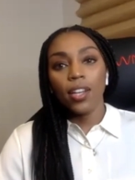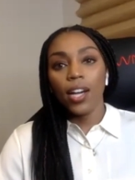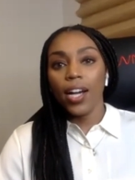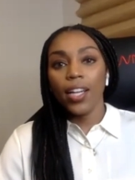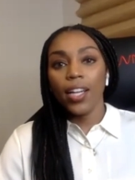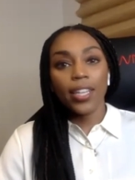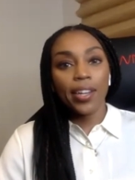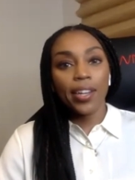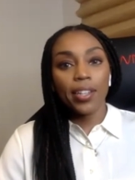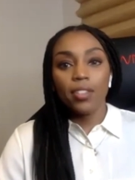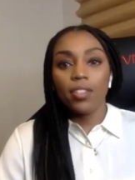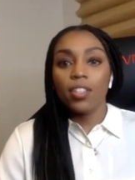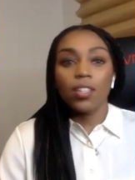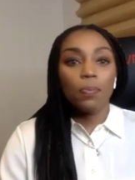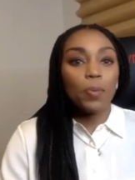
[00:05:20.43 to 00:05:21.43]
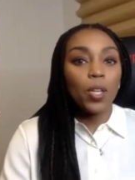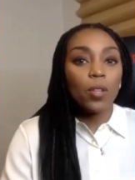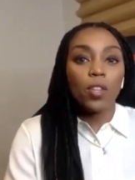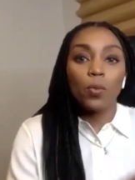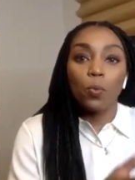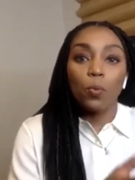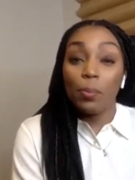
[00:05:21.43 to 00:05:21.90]
again,
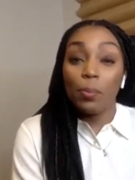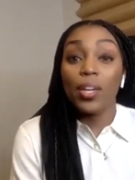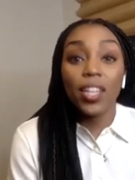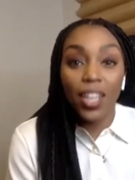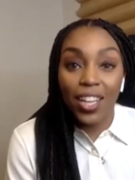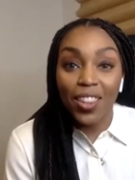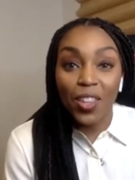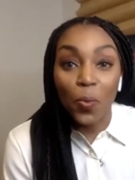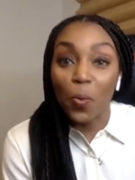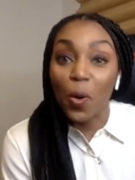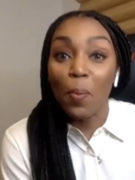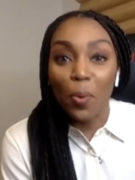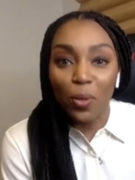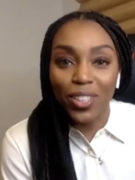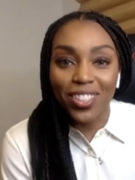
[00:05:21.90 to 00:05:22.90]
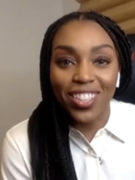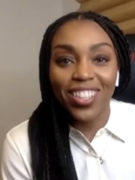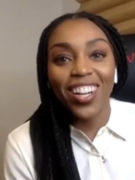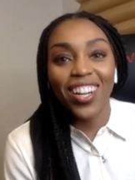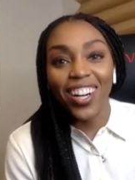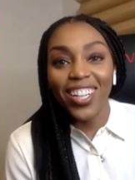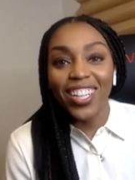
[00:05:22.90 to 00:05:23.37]
the women in the wobble, as they're
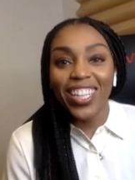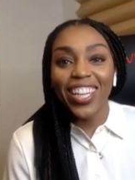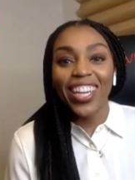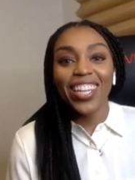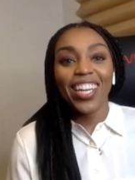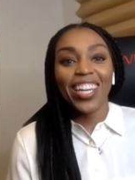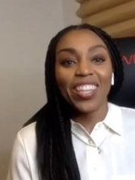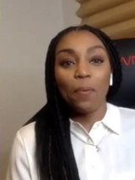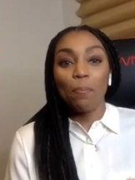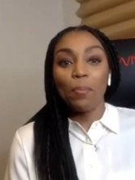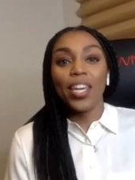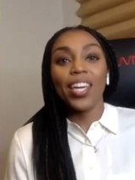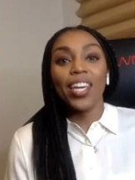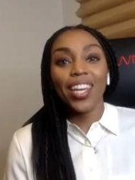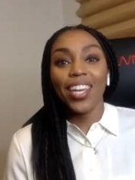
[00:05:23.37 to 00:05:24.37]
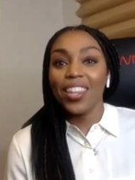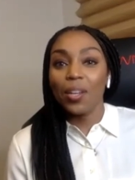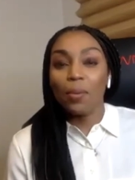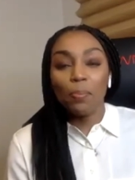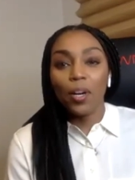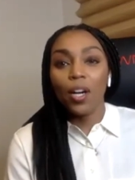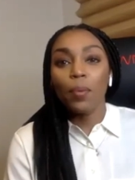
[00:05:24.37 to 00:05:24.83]
calling it, and the men in
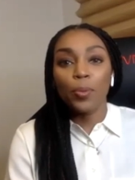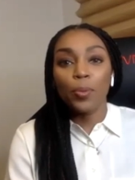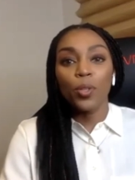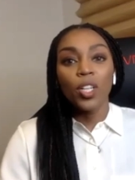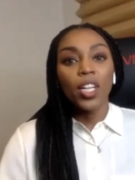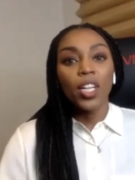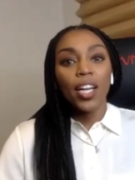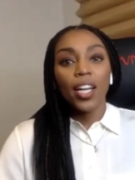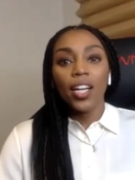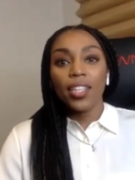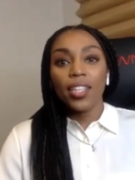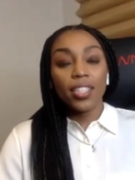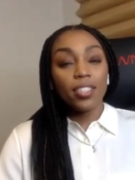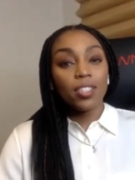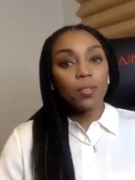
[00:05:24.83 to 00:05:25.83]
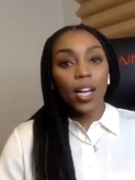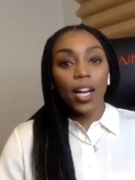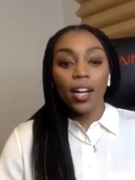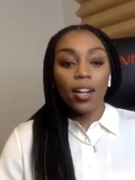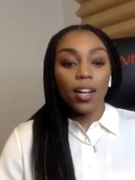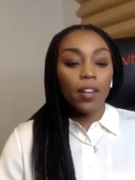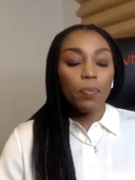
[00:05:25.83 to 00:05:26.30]
the bubble,
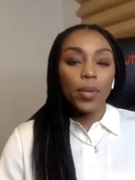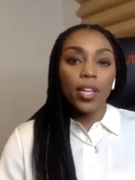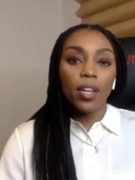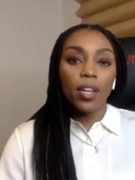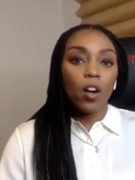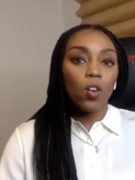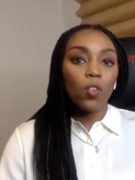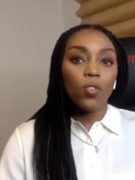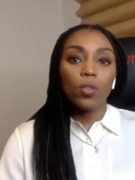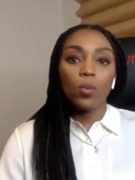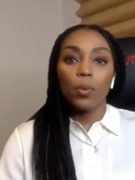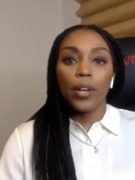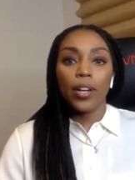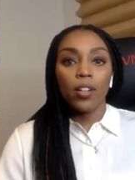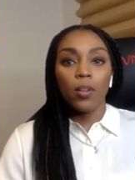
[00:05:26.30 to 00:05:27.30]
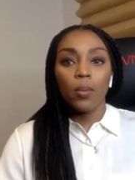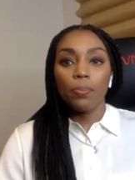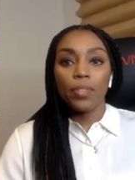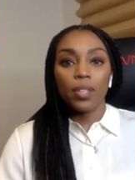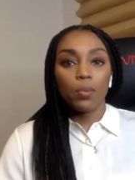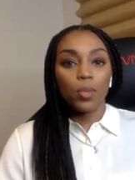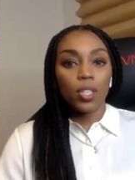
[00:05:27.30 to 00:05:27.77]
I've been
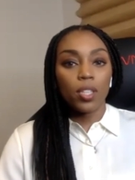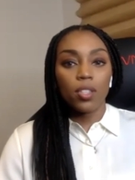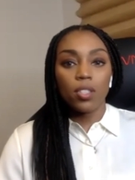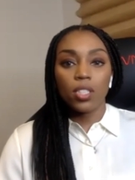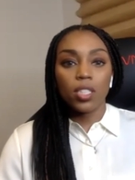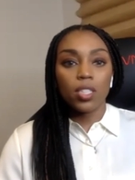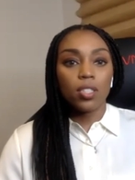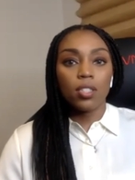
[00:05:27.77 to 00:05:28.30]
overwhelmed with just